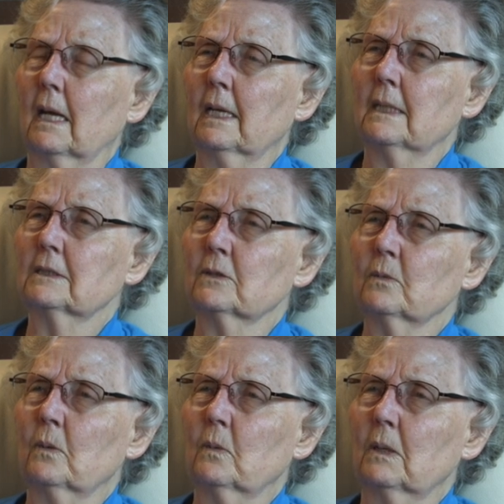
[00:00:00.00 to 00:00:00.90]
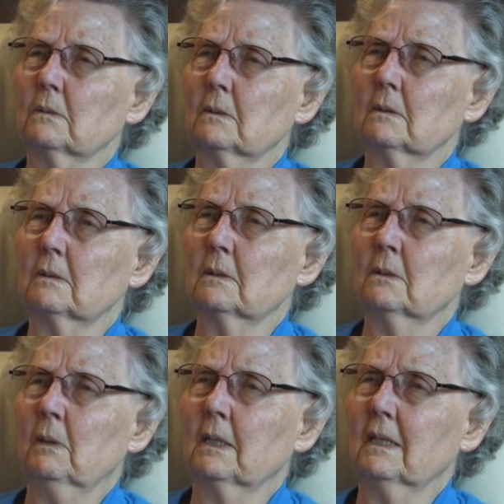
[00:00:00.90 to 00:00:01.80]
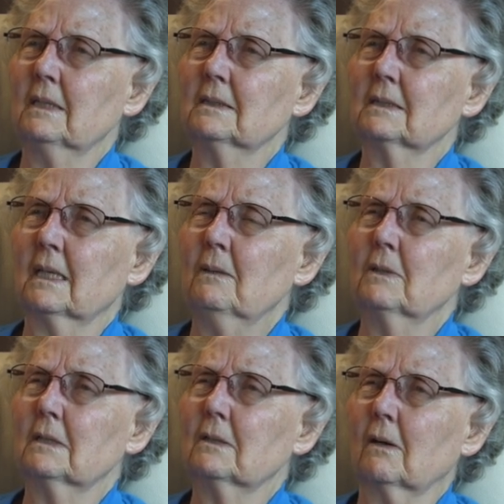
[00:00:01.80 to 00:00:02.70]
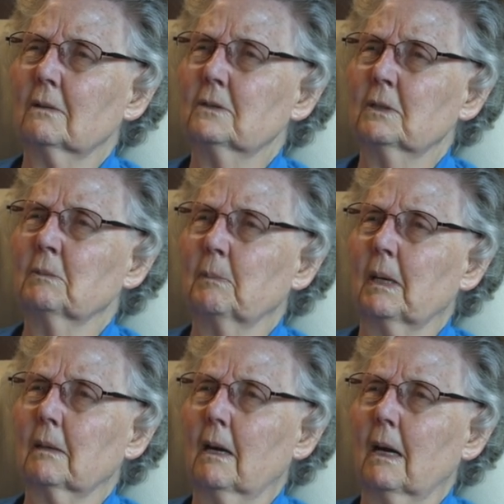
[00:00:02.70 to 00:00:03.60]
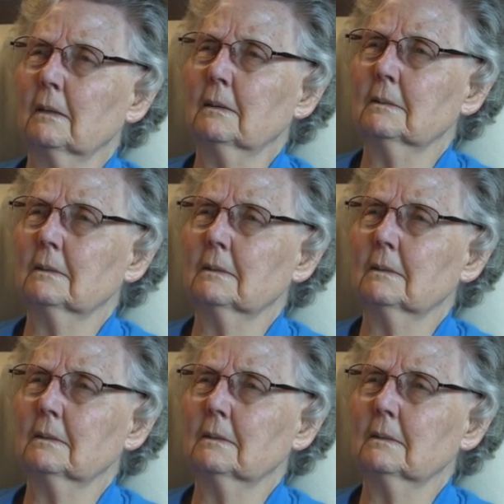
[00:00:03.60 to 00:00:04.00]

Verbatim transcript: And I said, well, what? I want to talk to him about God.